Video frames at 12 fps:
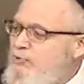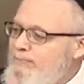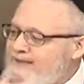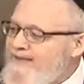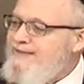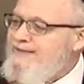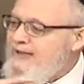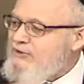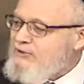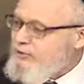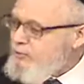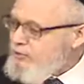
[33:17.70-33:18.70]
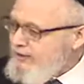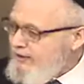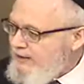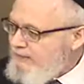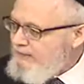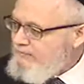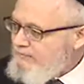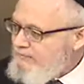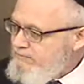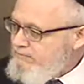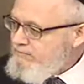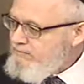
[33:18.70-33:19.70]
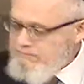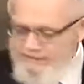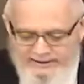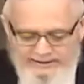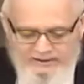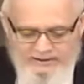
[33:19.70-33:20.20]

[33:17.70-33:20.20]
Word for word: be eaten out to Yerushalayim, right?